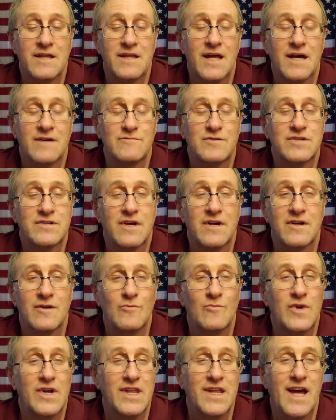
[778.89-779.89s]
That was kind of
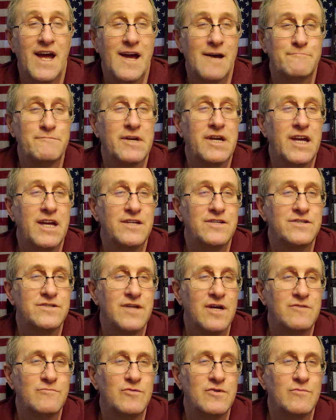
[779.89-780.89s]
one of the applications
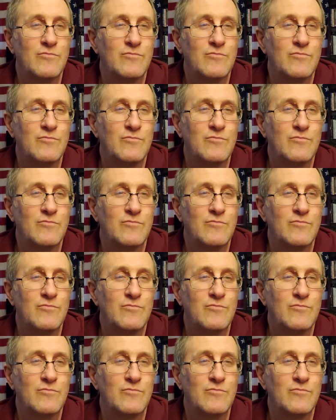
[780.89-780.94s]
I